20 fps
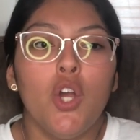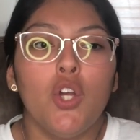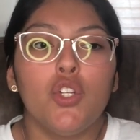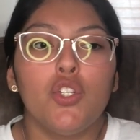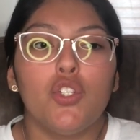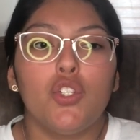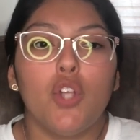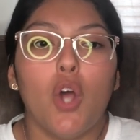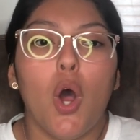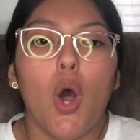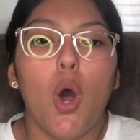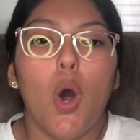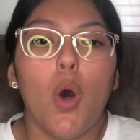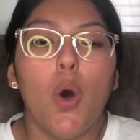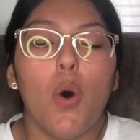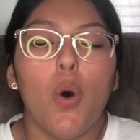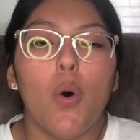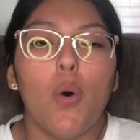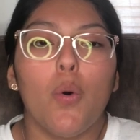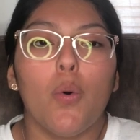
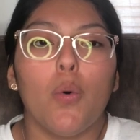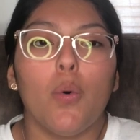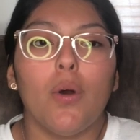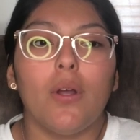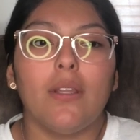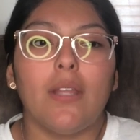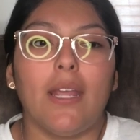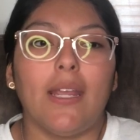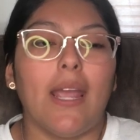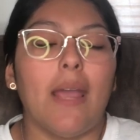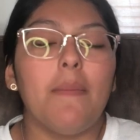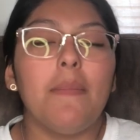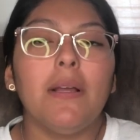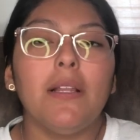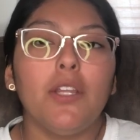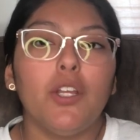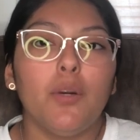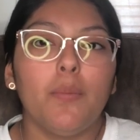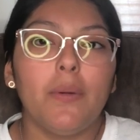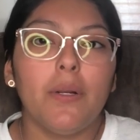So they gave me
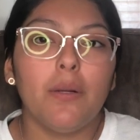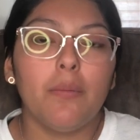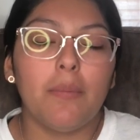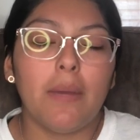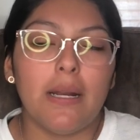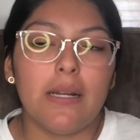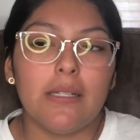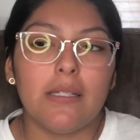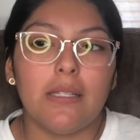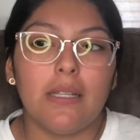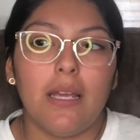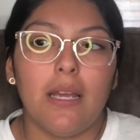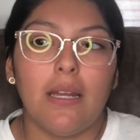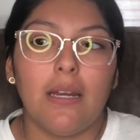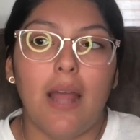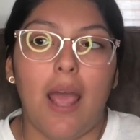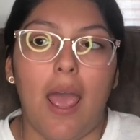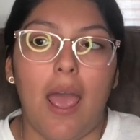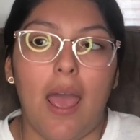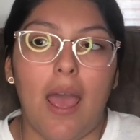a little bit of medicine,
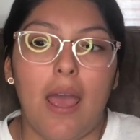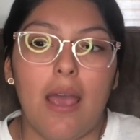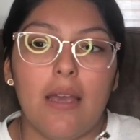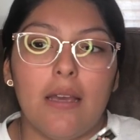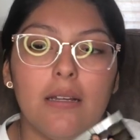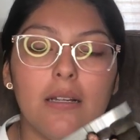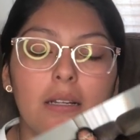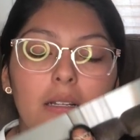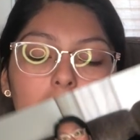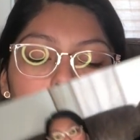and